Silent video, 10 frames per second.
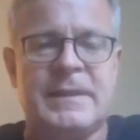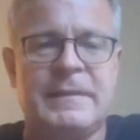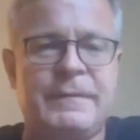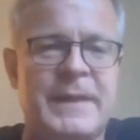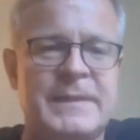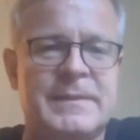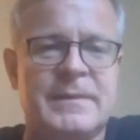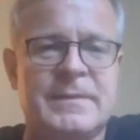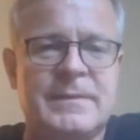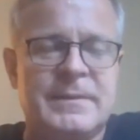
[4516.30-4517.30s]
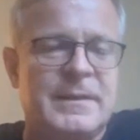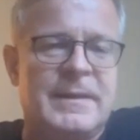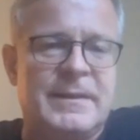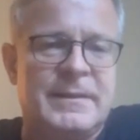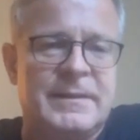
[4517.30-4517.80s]
invested
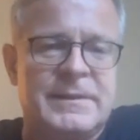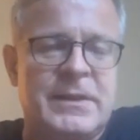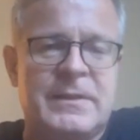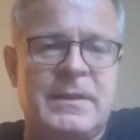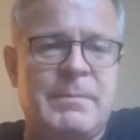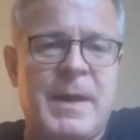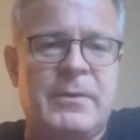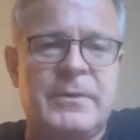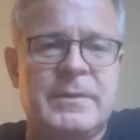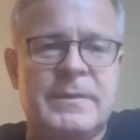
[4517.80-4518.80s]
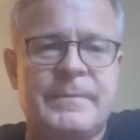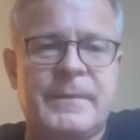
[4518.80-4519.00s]
a certain amount